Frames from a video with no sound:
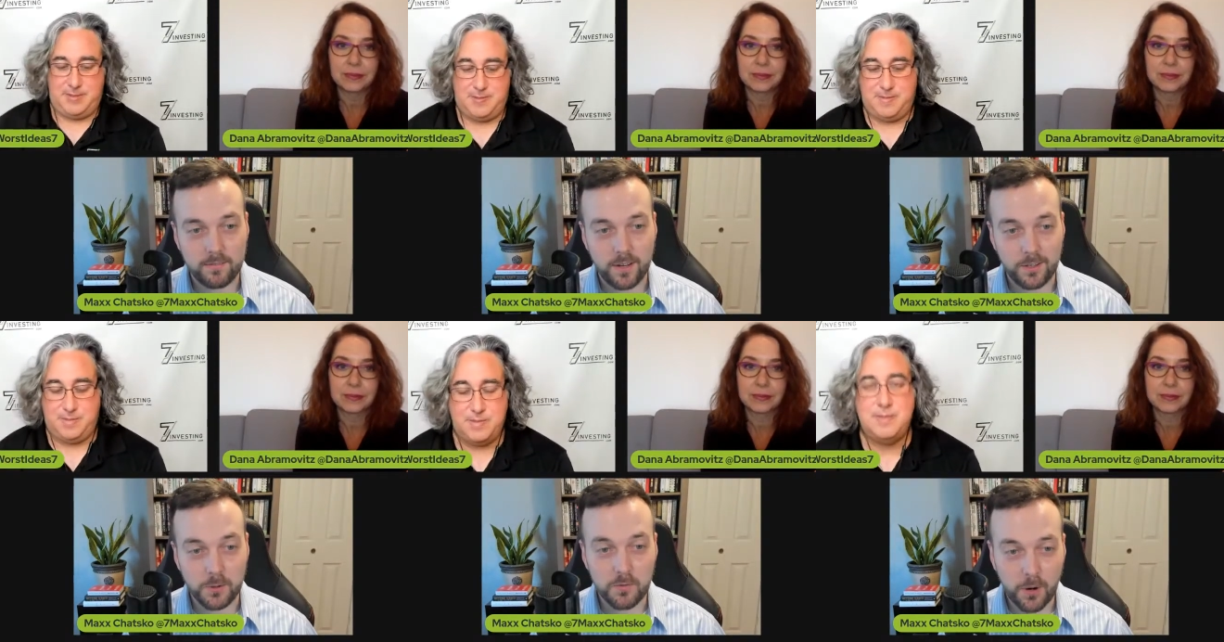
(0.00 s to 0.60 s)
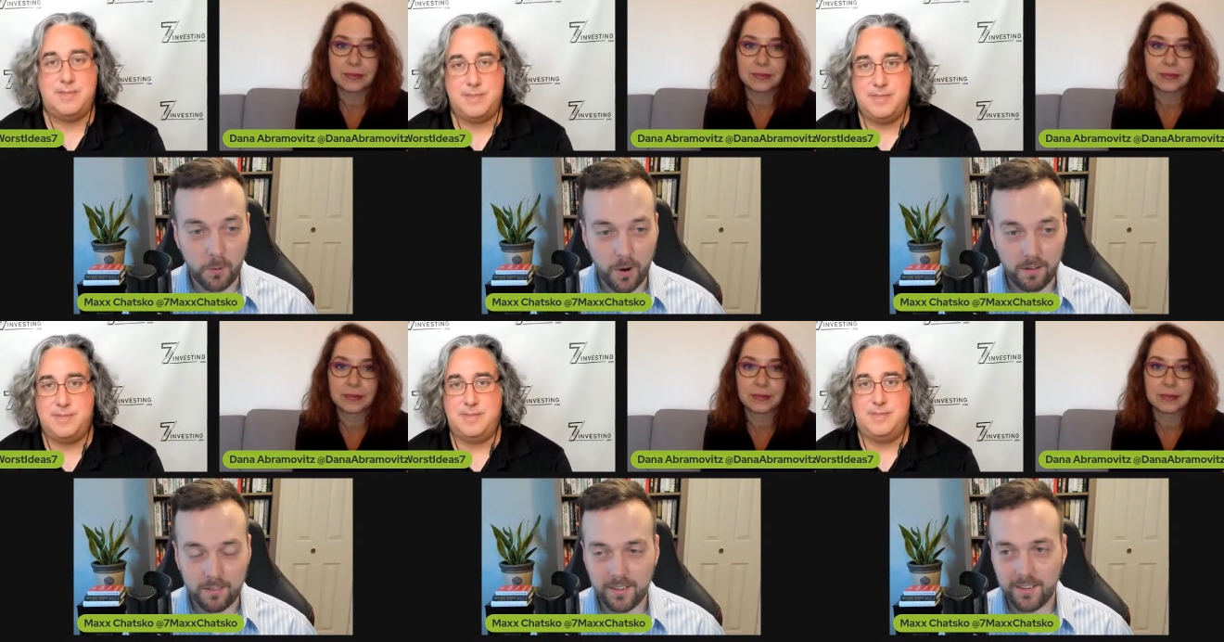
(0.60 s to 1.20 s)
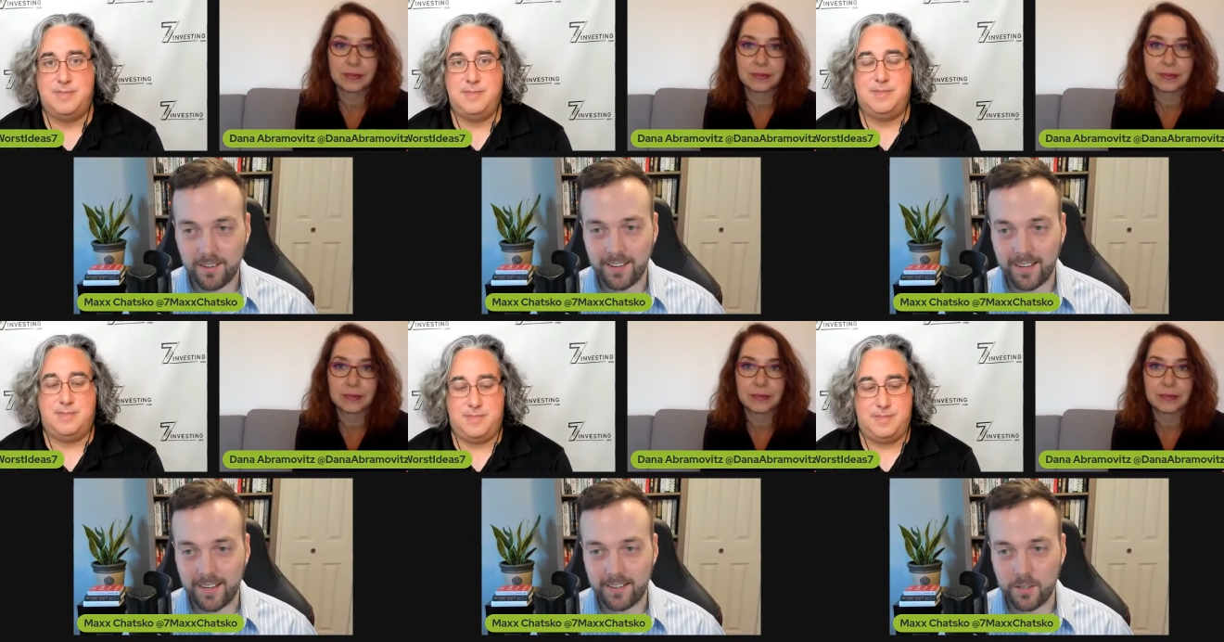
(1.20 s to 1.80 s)
Speaker 1: uh, doing very well,
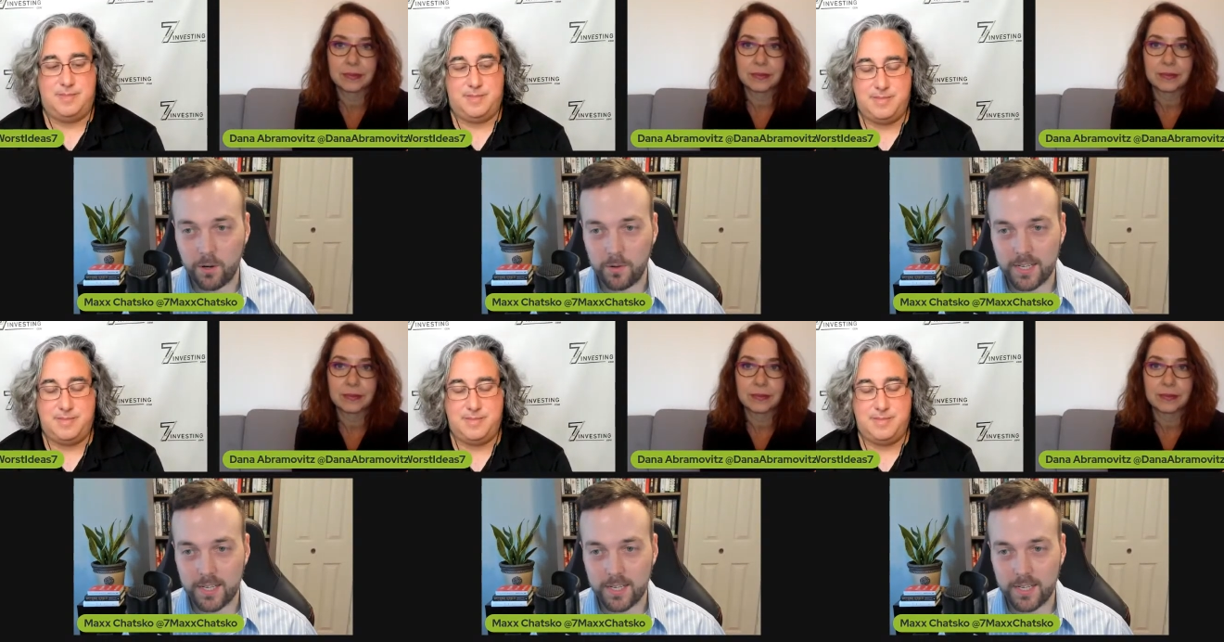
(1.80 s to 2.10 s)
and you know,